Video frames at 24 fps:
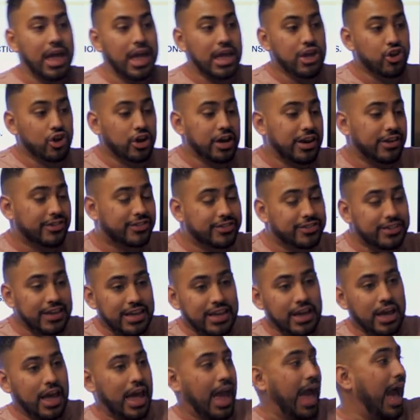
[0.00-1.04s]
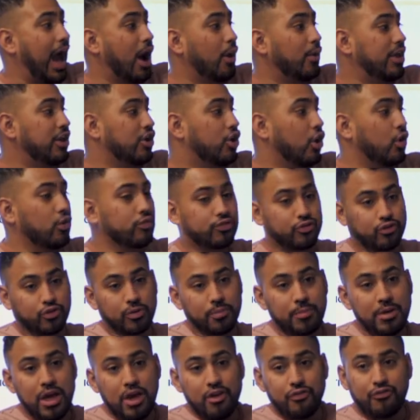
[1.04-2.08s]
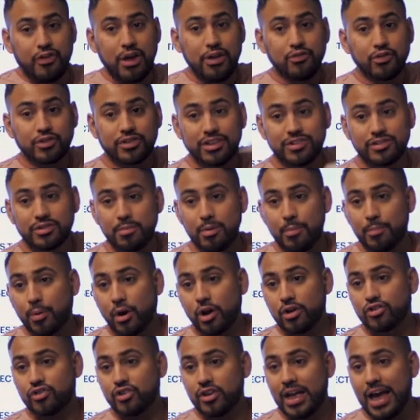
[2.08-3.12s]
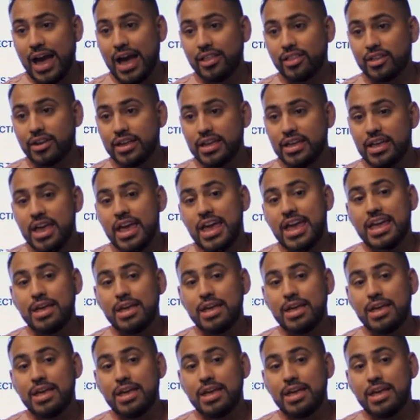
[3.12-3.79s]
You're going to see how he goes from favoritism and partiality.